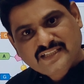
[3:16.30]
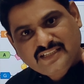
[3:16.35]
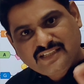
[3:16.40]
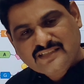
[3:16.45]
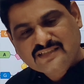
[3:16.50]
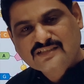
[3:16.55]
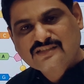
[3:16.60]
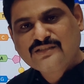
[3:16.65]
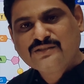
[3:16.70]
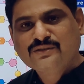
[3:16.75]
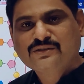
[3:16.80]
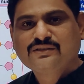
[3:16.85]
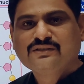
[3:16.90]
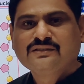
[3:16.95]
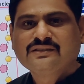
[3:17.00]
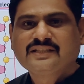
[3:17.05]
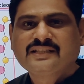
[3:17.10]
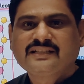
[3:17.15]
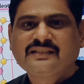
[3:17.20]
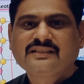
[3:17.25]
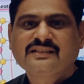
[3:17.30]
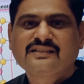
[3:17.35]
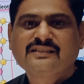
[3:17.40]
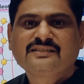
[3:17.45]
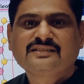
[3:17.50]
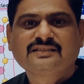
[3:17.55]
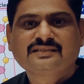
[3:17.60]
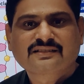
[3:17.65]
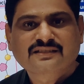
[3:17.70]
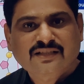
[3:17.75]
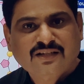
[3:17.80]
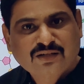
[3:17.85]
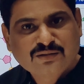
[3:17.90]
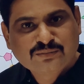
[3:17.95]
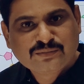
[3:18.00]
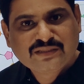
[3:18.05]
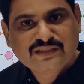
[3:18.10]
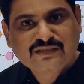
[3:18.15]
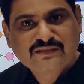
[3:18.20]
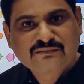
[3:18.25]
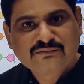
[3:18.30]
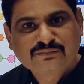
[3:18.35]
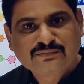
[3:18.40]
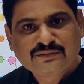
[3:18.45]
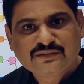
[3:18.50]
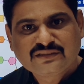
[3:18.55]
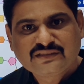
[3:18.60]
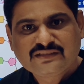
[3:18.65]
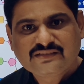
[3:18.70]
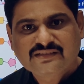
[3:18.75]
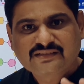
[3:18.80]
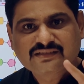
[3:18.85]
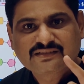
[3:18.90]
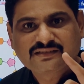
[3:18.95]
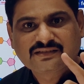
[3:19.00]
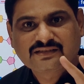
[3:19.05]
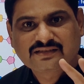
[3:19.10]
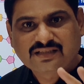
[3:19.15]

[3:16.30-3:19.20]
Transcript: Each nucleotide consists how many components?